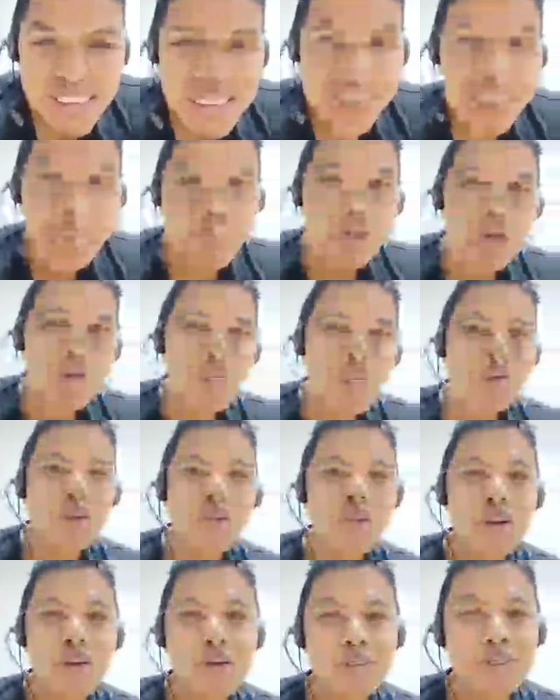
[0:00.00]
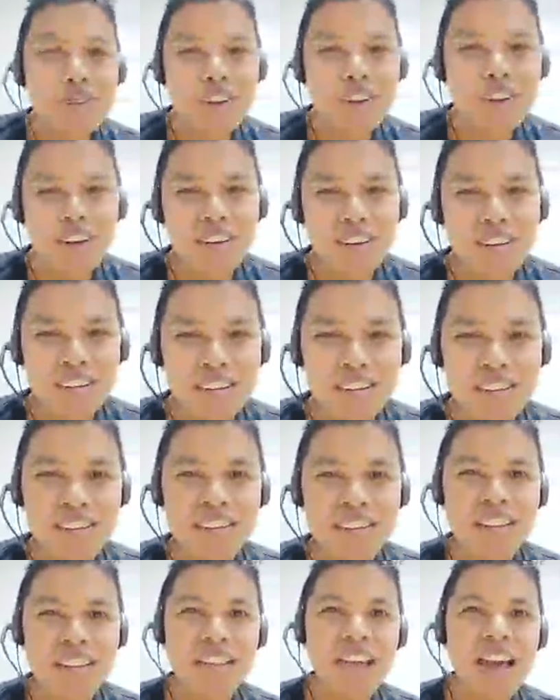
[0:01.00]
No problem, sir.
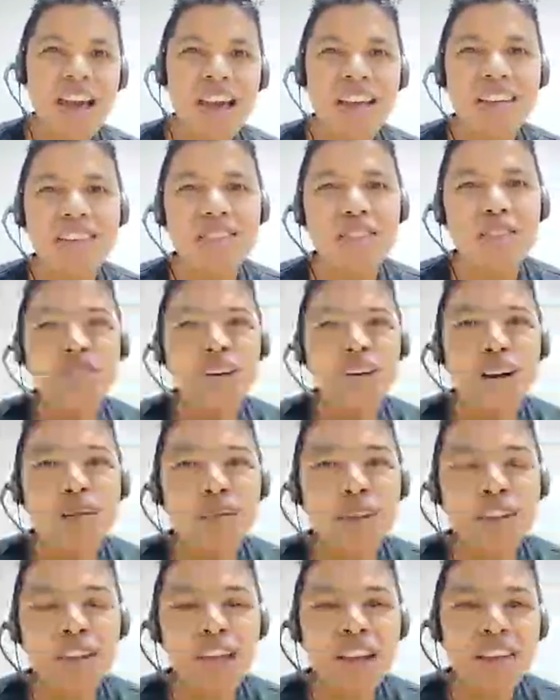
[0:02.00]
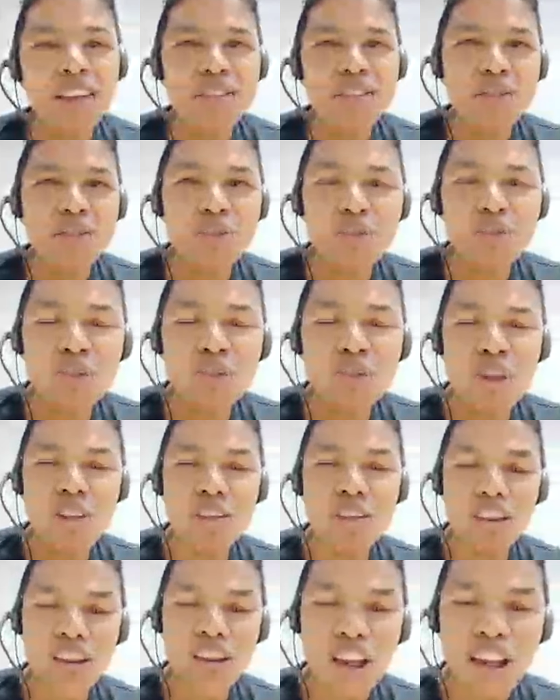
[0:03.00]
Thanks to coming. Thanks to
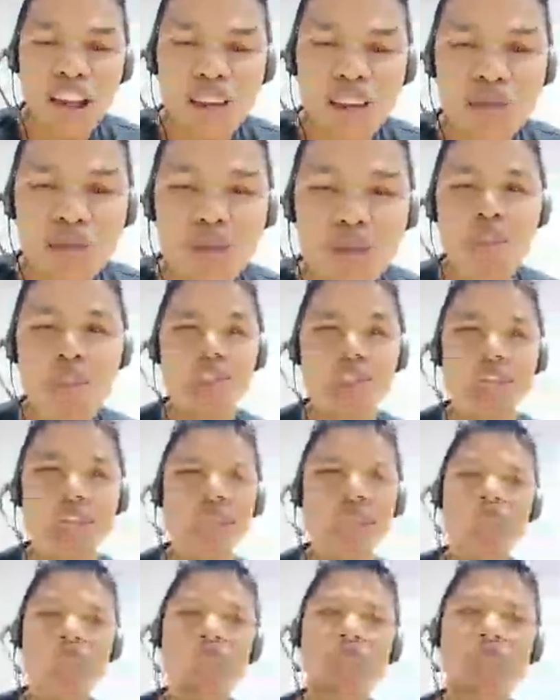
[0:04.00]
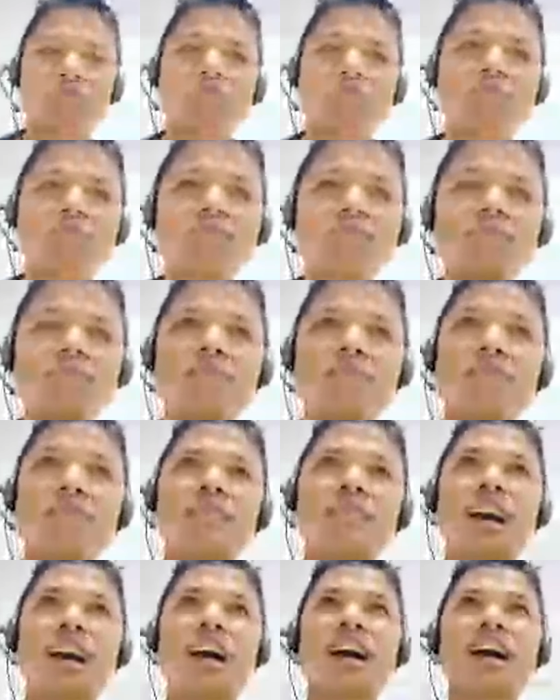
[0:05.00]
joining the live, sir.
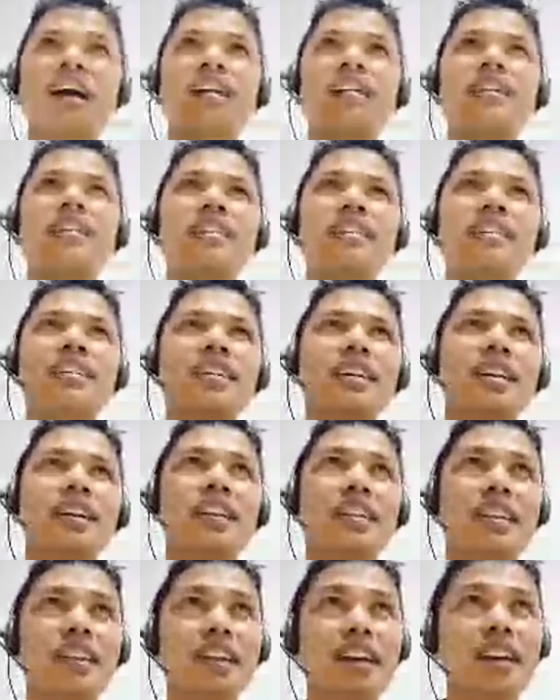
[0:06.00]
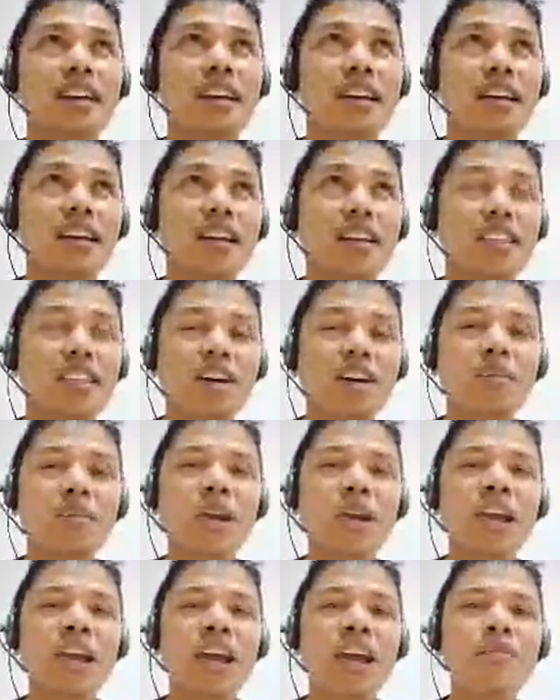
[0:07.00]
And they
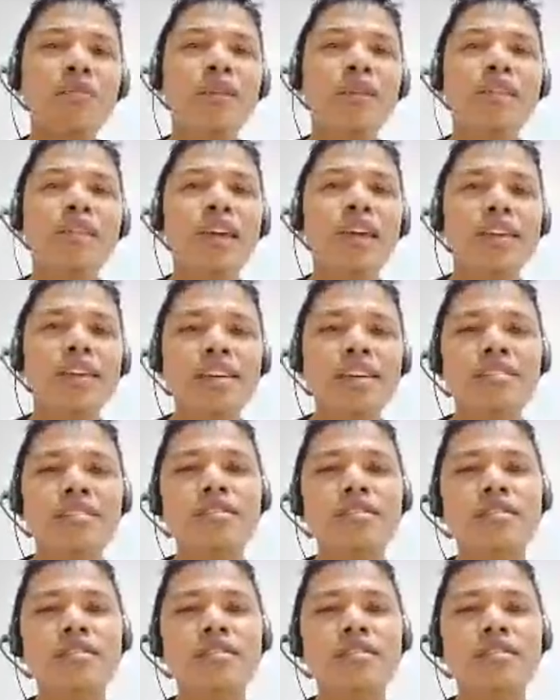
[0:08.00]
normally elephant they eat